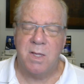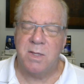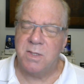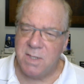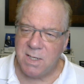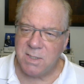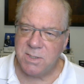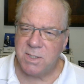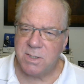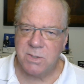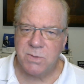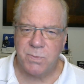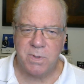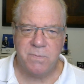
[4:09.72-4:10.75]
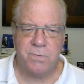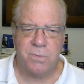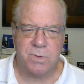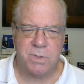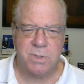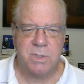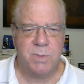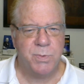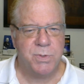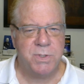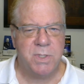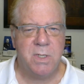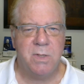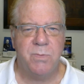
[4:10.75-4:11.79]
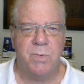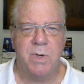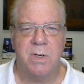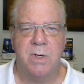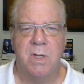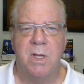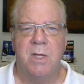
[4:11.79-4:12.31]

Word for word: The next sentence reinforces the preceding one.